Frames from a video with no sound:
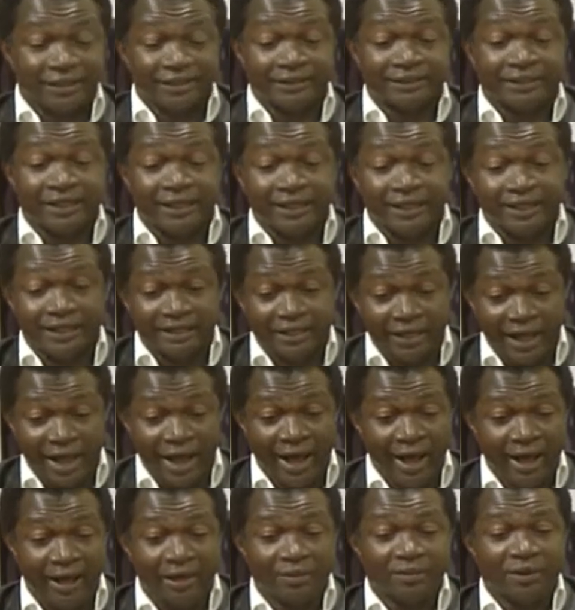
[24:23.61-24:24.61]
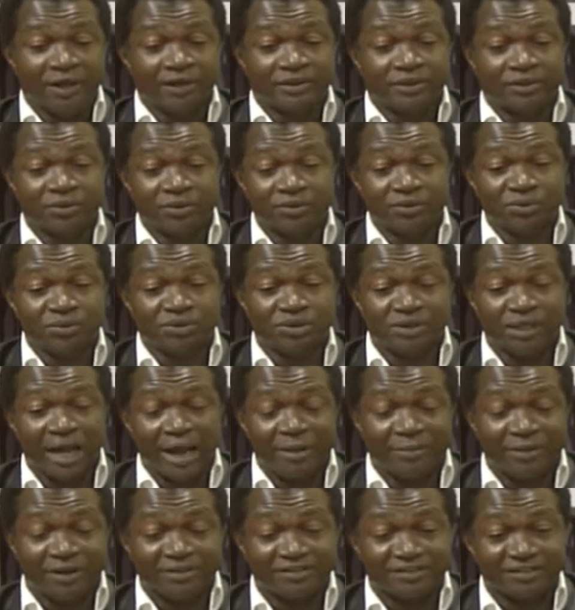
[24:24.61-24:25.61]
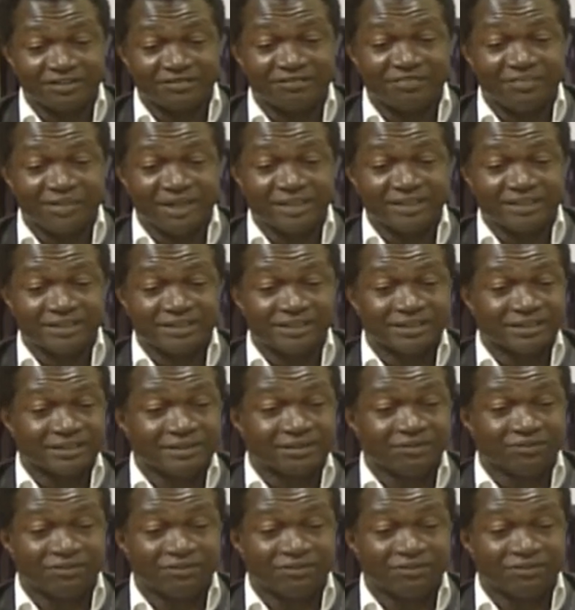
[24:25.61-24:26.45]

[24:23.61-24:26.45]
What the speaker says: They hear about huge amounts of monies